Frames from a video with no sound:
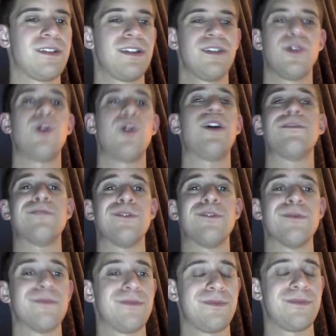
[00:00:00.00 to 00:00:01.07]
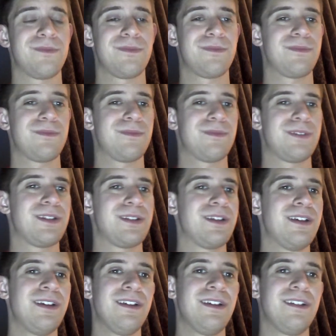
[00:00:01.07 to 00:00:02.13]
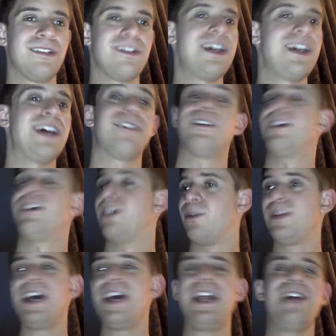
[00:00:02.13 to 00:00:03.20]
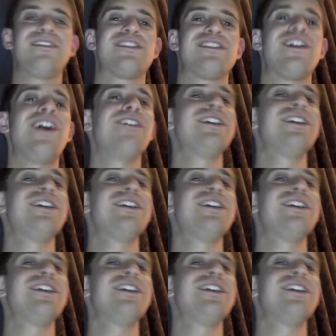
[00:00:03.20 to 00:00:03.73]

Awful. So, yeah, we got to have Charlotte